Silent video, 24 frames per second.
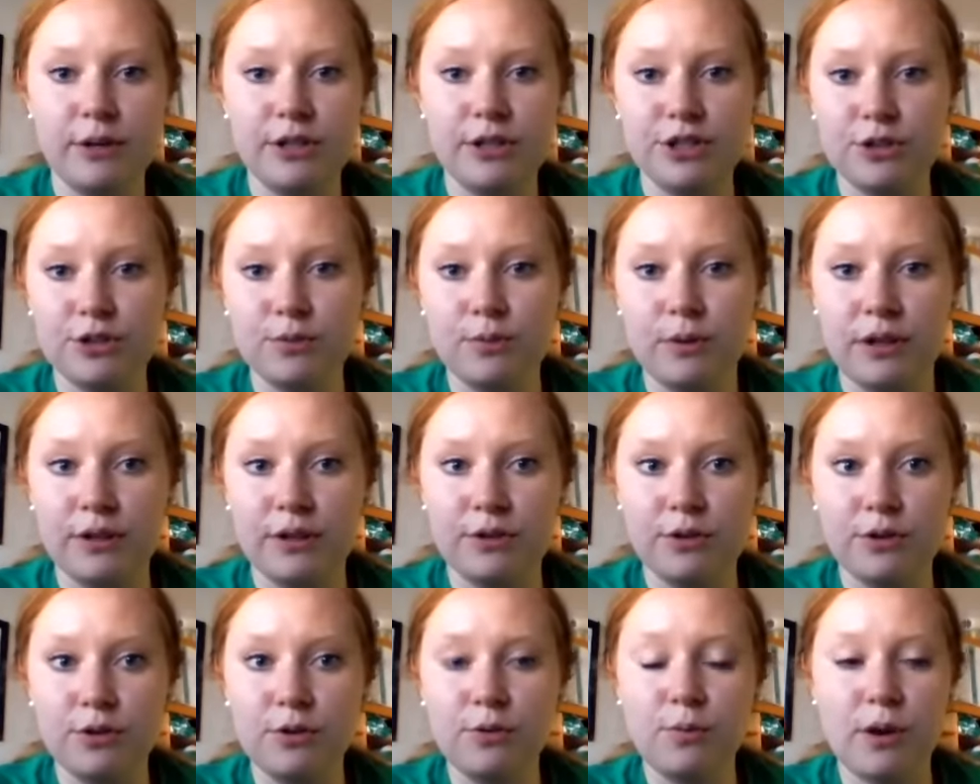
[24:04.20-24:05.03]
that we just
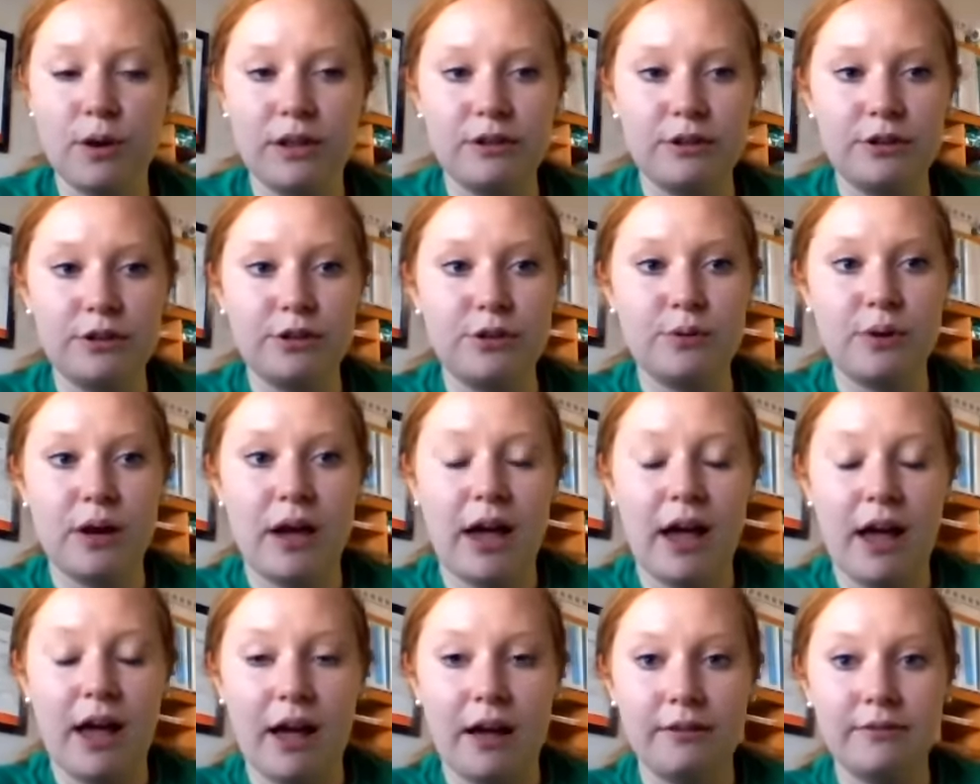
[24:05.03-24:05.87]
went through, whether you
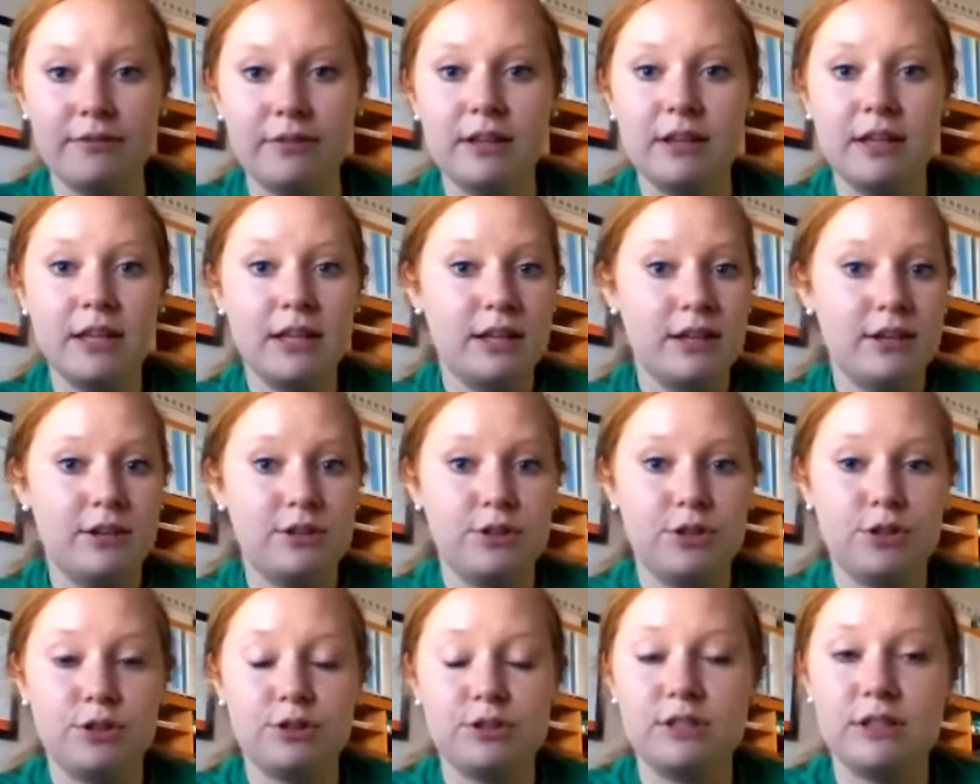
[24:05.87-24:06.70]
have
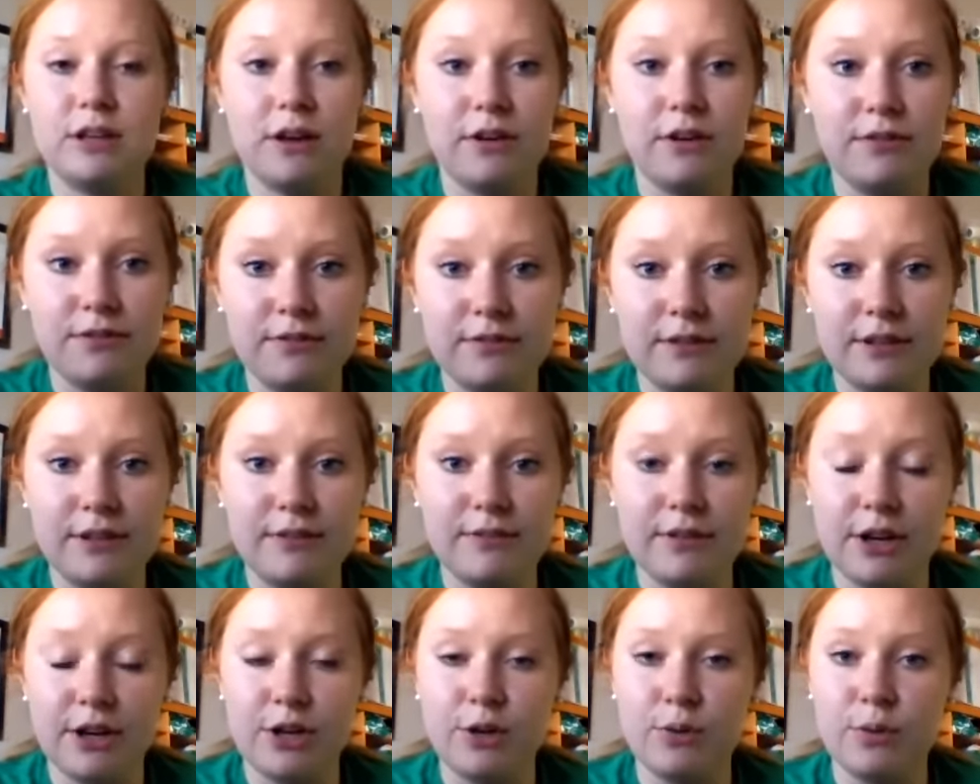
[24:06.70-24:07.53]
your
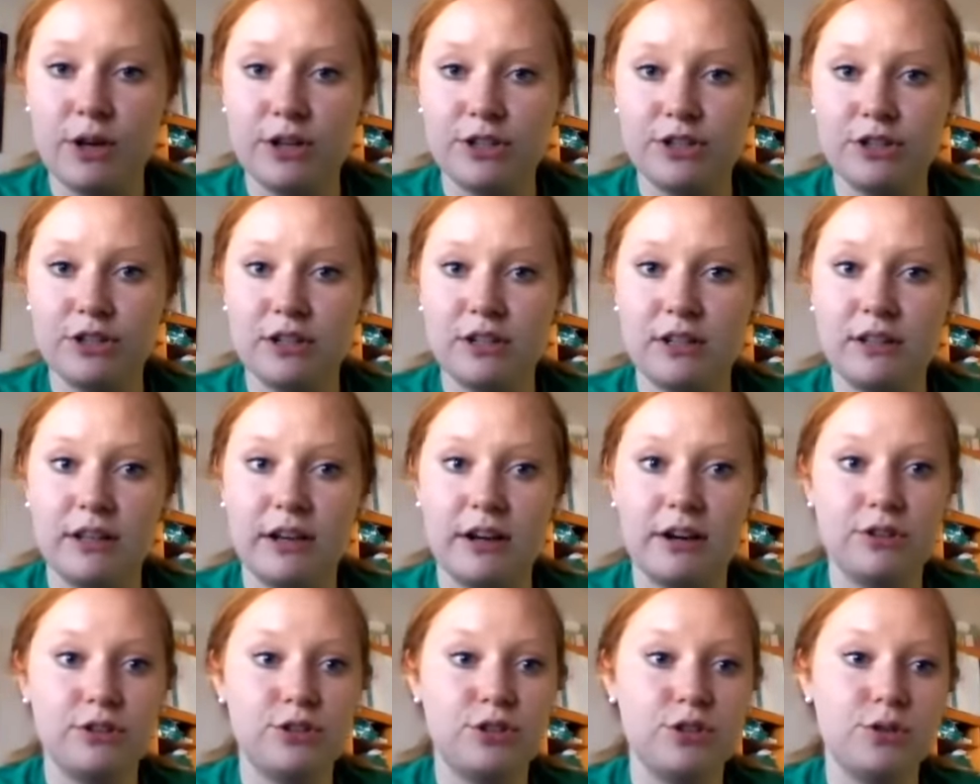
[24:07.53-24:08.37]
self-evaluation in
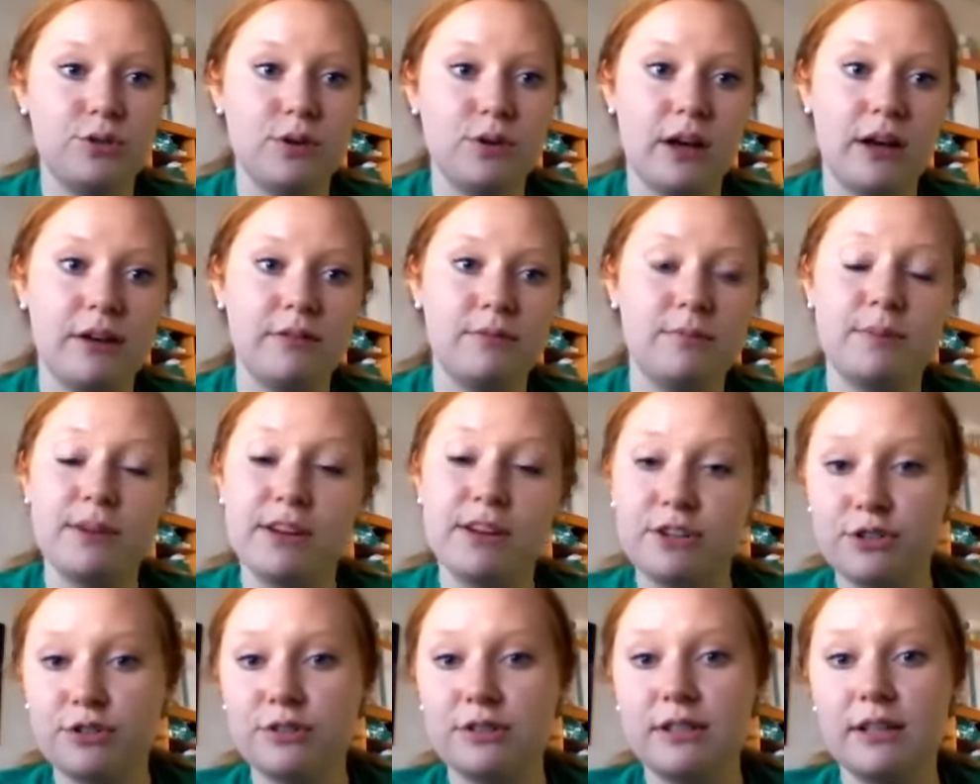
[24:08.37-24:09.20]
there, do you have
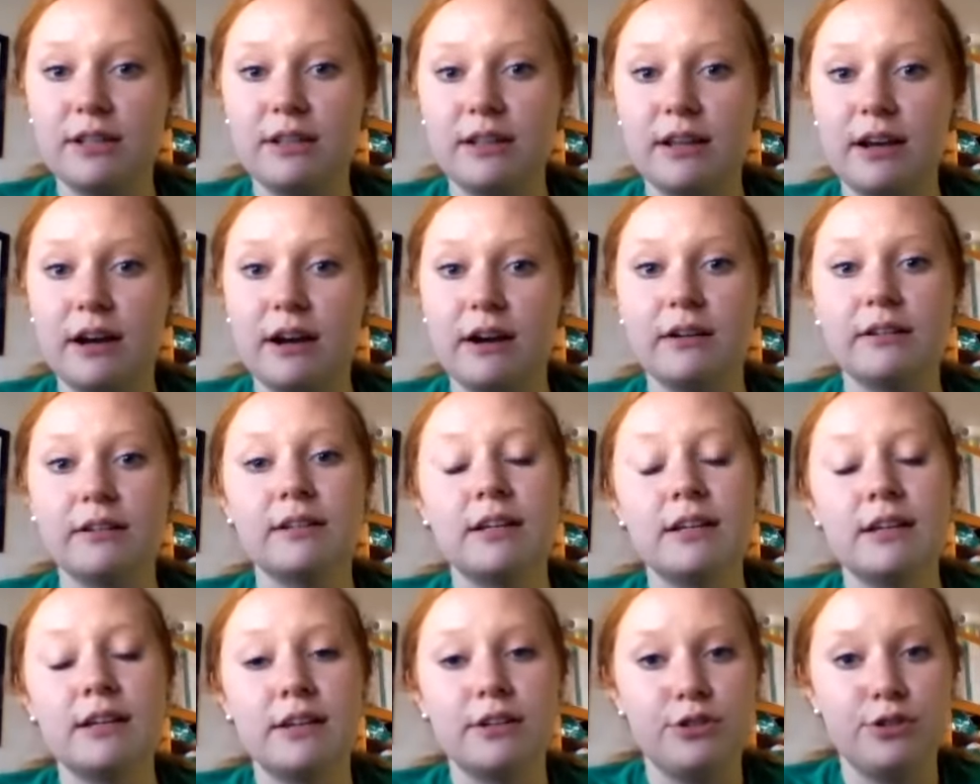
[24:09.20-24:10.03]
pictures in
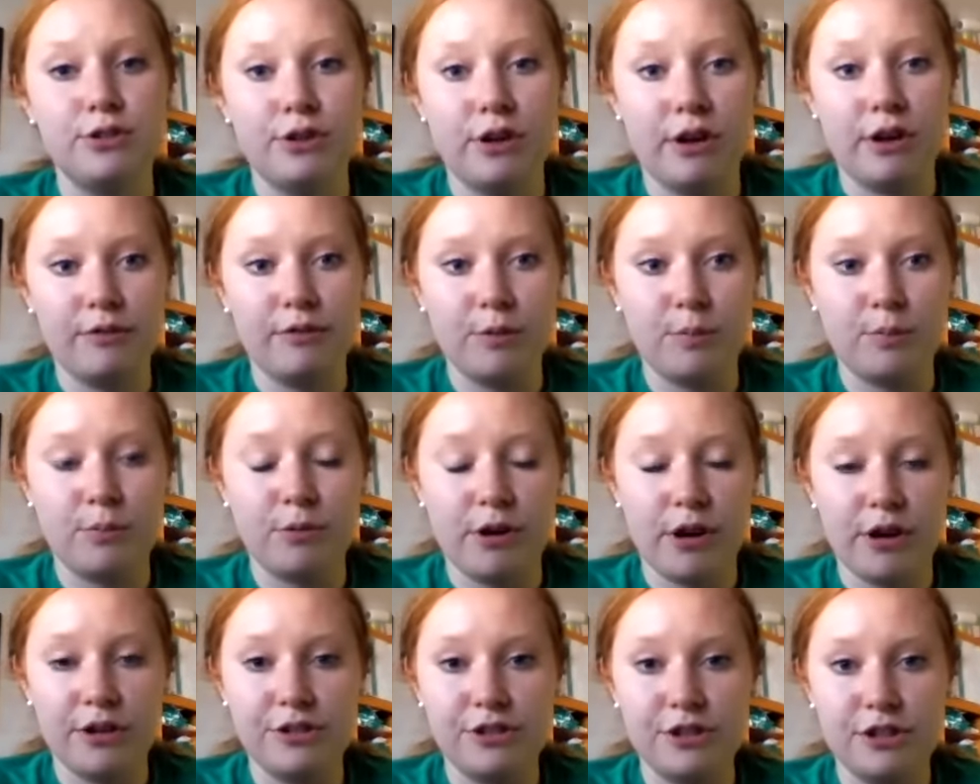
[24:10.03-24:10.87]
there, do you have your
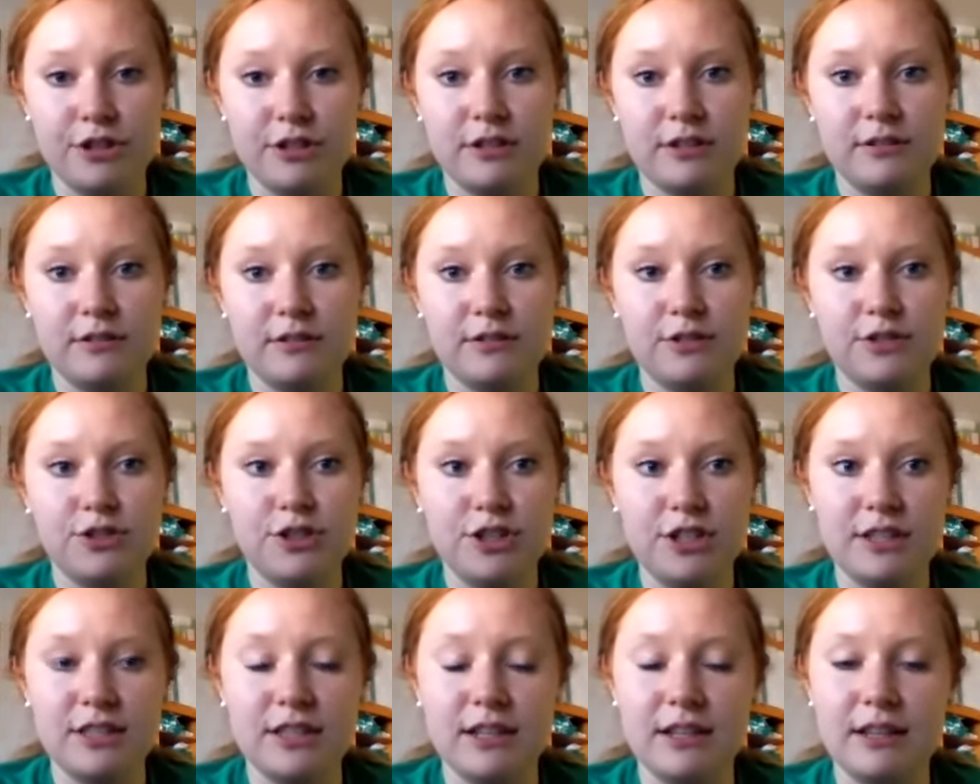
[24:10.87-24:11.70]
project
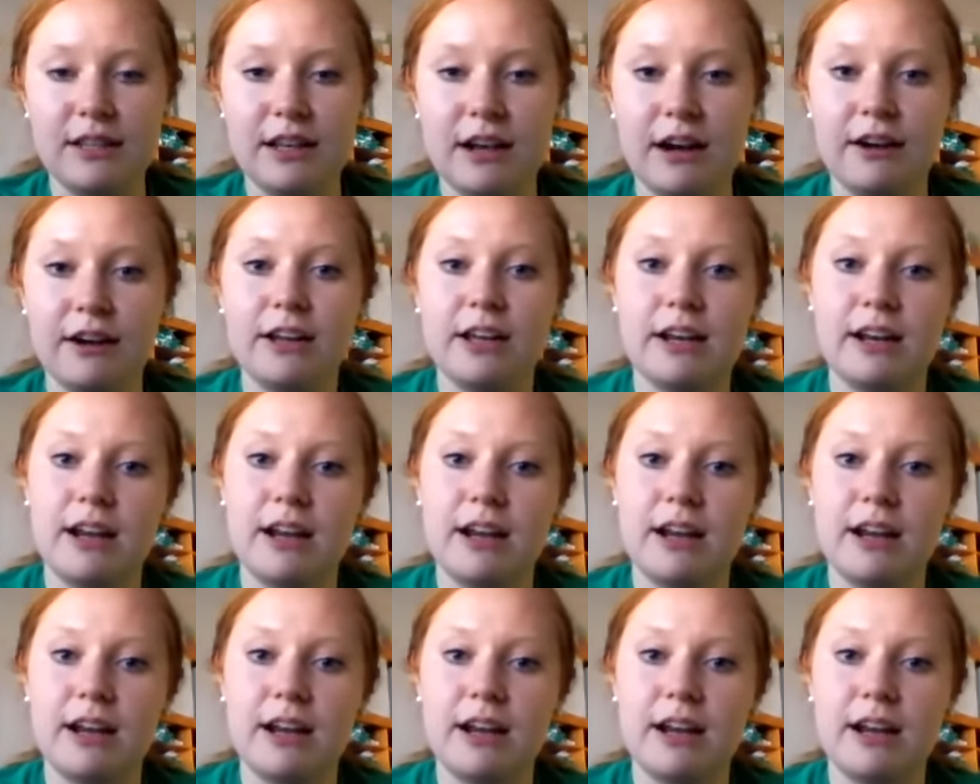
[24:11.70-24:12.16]
sheets in there.